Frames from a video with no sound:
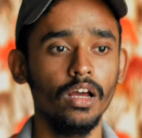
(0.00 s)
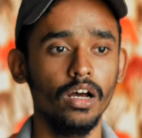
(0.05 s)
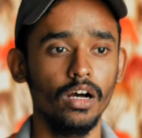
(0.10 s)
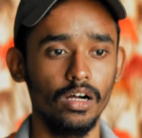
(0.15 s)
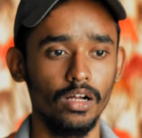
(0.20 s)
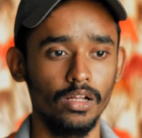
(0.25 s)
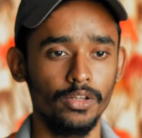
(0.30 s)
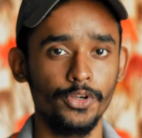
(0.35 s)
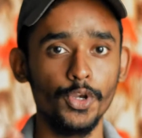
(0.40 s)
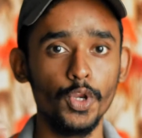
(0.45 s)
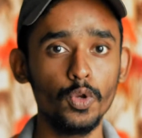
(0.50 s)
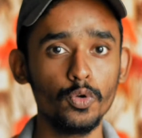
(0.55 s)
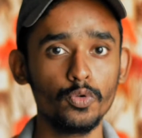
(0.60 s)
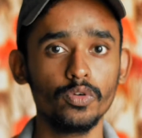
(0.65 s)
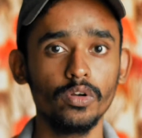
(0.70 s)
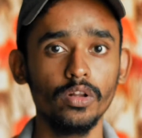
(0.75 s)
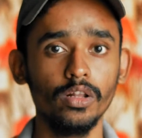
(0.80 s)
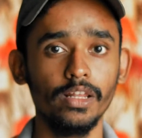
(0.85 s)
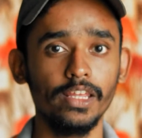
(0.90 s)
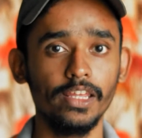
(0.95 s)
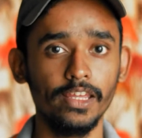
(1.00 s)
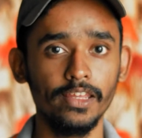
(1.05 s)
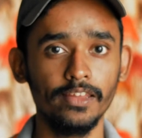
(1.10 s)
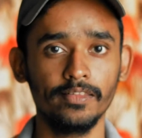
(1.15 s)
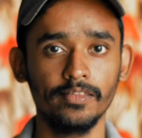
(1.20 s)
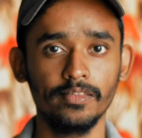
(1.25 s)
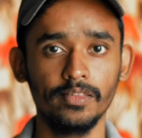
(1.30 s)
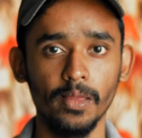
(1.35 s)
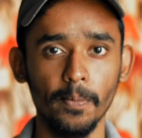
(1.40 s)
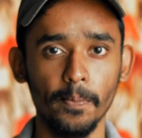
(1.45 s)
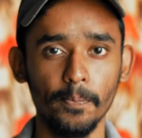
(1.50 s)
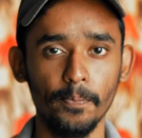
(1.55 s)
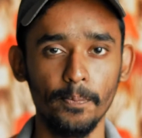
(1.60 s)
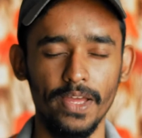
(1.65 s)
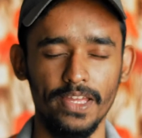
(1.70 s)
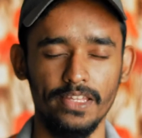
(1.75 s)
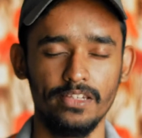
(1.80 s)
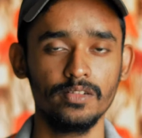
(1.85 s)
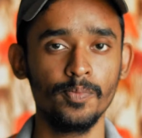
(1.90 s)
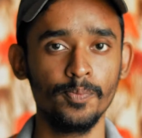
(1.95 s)
Neutral is the
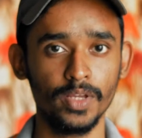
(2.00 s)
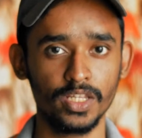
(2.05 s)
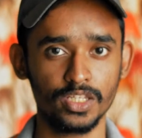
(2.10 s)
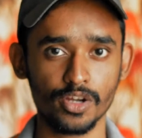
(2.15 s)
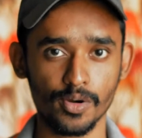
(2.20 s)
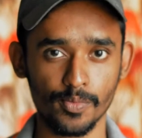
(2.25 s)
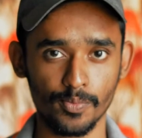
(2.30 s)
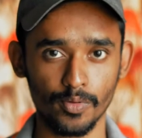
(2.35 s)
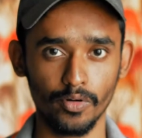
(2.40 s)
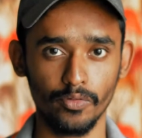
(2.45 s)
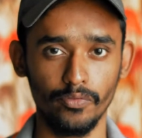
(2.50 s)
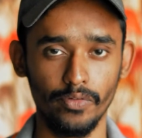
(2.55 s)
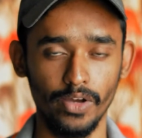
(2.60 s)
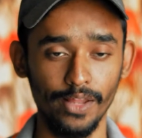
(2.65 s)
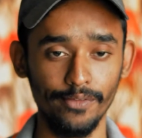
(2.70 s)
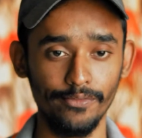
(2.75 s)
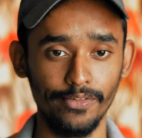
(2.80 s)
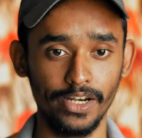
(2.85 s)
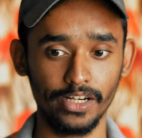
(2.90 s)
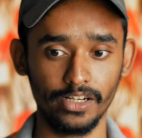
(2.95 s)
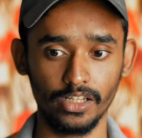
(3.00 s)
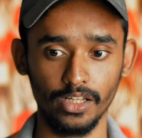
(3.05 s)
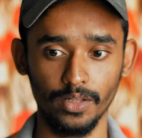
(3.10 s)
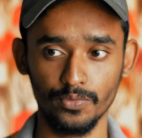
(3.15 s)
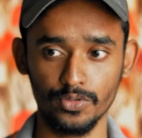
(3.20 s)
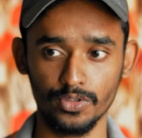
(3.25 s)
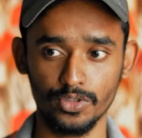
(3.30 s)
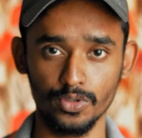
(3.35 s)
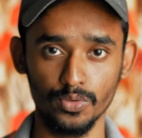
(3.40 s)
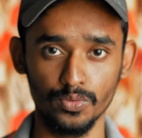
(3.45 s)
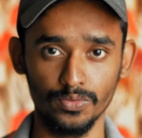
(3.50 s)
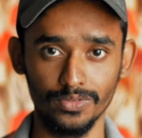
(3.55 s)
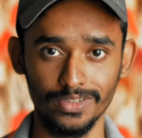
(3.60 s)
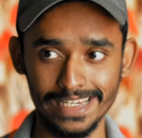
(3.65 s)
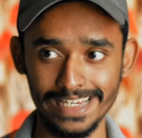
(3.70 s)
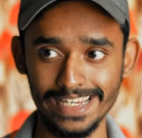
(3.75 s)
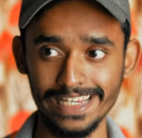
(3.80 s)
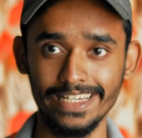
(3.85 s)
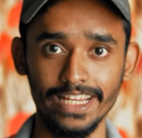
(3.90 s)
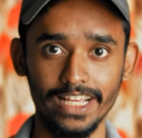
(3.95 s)
best picture profile when it comes to
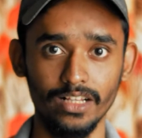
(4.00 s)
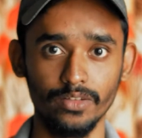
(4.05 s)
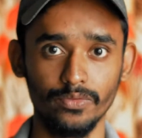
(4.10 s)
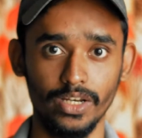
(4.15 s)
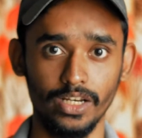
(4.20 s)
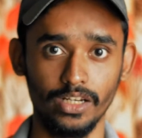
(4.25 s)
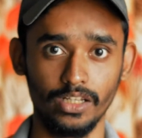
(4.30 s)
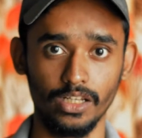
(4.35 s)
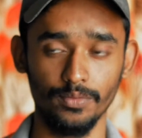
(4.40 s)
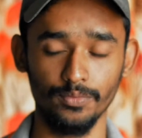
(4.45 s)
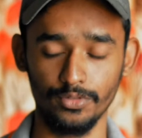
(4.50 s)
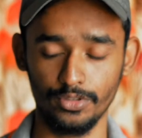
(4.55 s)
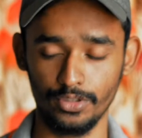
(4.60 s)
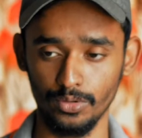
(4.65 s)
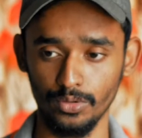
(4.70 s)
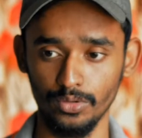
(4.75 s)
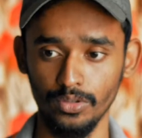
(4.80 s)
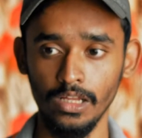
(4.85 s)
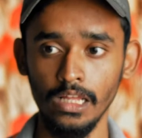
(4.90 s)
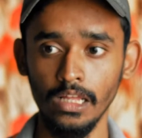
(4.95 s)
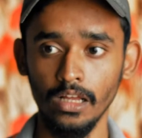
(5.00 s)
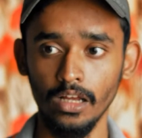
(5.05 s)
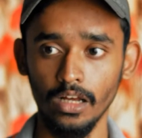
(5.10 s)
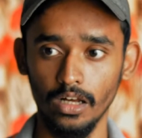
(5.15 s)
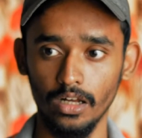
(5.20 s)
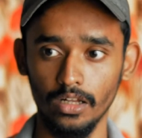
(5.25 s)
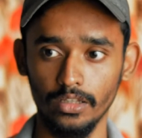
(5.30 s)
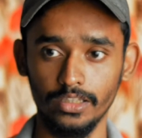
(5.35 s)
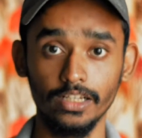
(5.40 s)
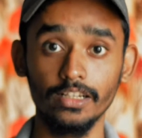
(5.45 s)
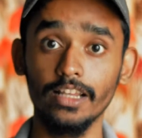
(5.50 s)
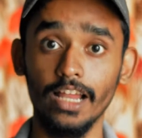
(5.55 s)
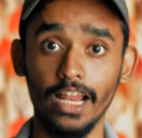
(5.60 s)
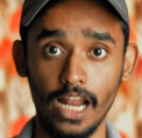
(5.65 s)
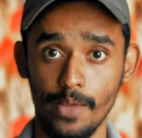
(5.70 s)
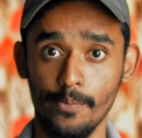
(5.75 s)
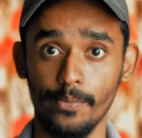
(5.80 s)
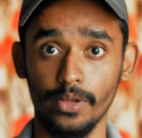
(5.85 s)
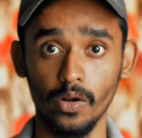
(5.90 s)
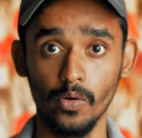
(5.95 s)
details, when it comes to the
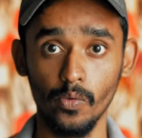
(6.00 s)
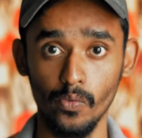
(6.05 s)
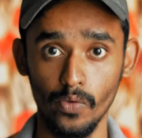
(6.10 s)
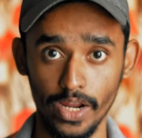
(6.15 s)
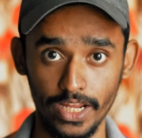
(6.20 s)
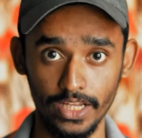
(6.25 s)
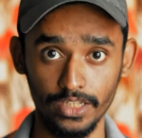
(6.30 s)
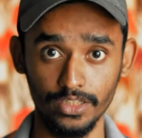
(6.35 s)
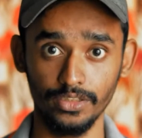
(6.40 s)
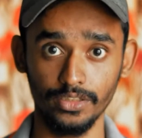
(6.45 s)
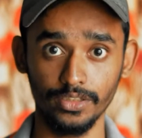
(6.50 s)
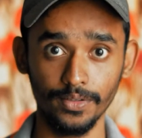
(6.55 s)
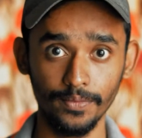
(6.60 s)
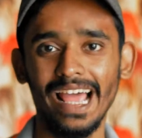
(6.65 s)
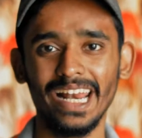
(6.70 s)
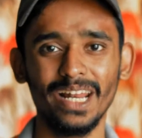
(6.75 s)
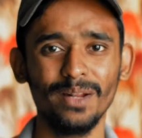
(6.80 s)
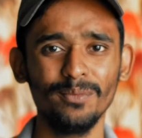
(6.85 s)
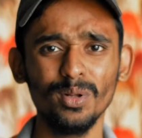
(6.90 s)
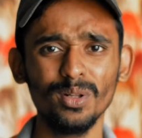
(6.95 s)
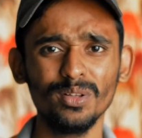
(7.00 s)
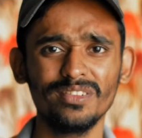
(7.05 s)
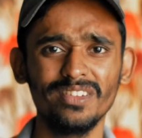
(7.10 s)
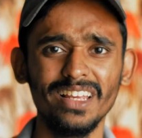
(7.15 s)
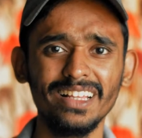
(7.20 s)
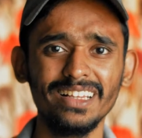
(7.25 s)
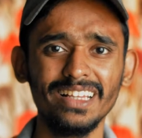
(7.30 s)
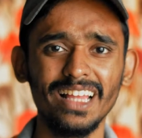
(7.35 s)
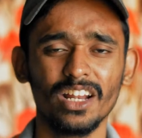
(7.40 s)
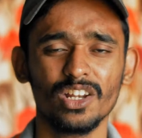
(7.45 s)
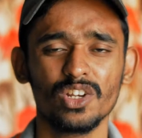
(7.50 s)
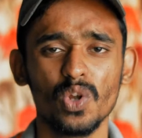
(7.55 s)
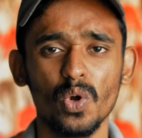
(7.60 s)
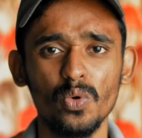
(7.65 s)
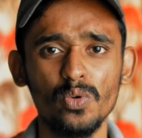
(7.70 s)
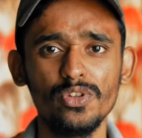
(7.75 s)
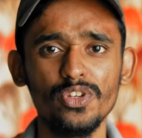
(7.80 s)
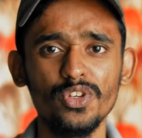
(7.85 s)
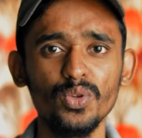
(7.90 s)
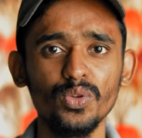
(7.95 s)
dynamic range. And I'm not saying that
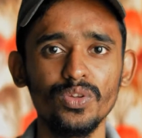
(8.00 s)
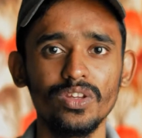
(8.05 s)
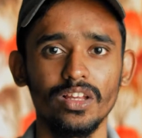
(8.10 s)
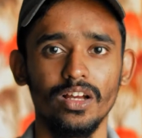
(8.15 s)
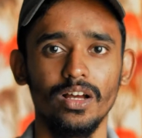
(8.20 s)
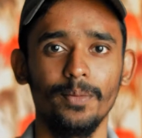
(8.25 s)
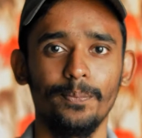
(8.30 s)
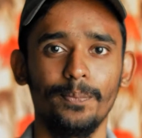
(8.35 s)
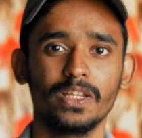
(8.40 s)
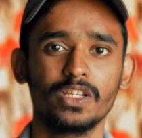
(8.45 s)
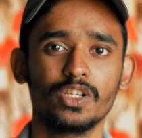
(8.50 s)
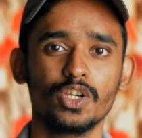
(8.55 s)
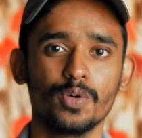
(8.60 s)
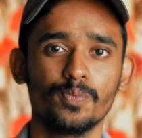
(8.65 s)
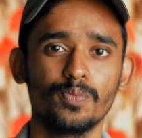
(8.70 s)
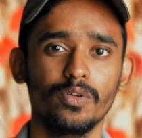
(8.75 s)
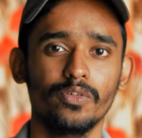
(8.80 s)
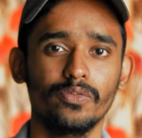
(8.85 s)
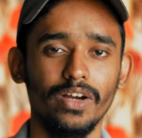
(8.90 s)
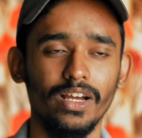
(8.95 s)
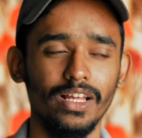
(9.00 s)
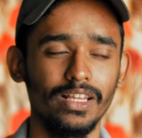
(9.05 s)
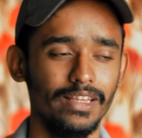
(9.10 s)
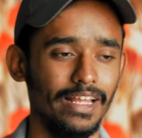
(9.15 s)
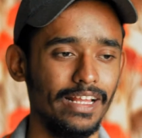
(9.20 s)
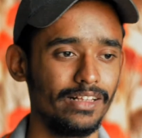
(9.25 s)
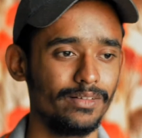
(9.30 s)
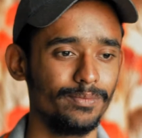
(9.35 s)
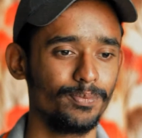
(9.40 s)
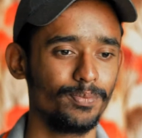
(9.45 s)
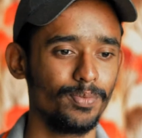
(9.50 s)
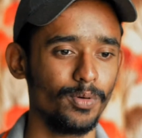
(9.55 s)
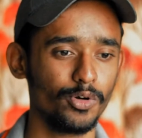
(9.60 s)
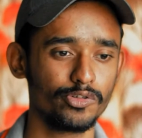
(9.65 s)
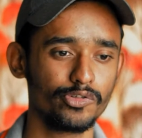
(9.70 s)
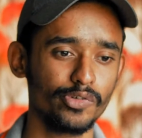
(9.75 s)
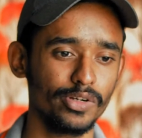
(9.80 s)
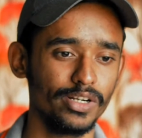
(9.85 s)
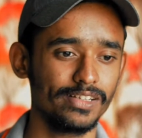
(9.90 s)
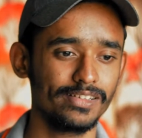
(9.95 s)
don't use a picture profile like
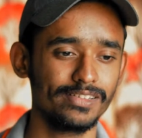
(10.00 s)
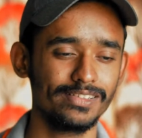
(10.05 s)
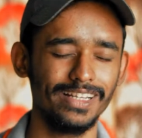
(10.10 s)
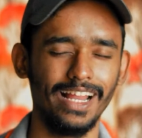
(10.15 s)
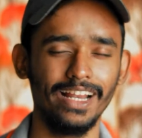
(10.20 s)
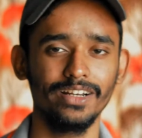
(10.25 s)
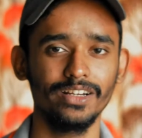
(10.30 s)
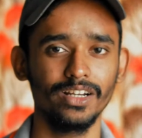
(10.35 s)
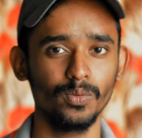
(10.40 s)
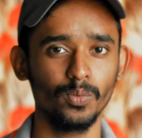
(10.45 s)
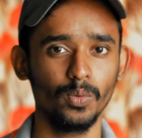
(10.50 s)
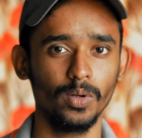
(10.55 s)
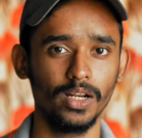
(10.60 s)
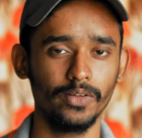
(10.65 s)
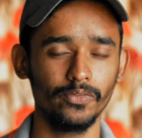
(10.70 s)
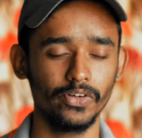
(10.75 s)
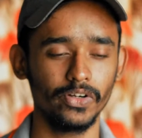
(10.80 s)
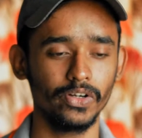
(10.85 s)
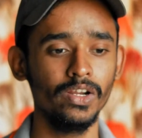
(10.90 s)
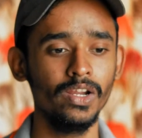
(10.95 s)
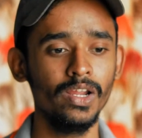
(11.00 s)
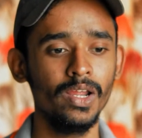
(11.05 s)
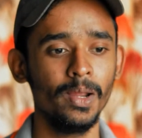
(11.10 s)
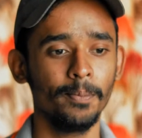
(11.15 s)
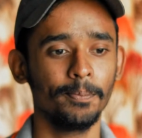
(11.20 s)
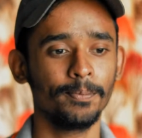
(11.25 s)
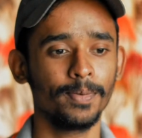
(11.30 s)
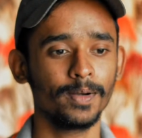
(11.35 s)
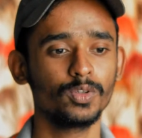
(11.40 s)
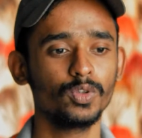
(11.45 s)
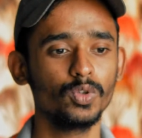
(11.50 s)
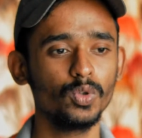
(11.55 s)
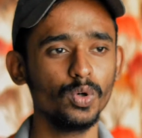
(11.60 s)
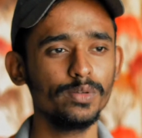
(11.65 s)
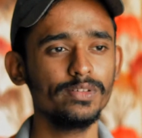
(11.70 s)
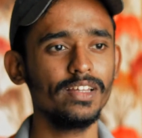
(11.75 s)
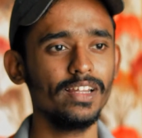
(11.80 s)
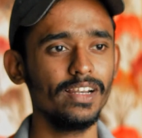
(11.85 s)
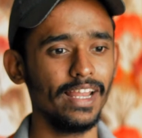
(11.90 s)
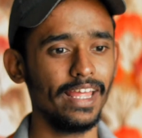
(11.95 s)
portrait, standard, whatever, but
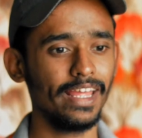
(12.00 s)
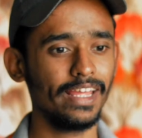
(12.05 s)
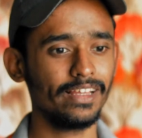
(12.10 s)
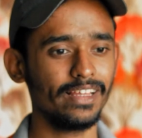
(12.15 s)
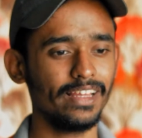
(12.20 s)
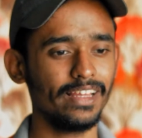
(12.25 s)
those are like